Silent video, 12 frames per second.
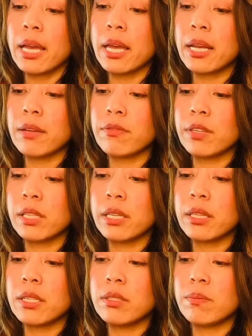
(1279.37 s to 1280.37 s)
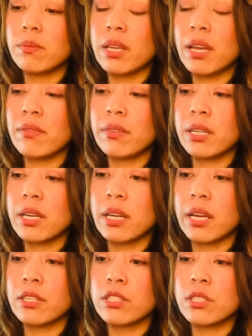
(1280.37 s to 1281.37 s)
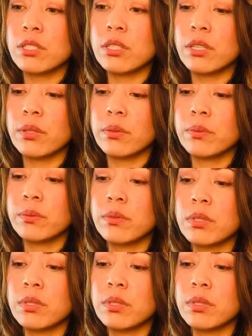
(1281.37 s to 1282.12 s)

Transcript: And I feel like they have a connection to you.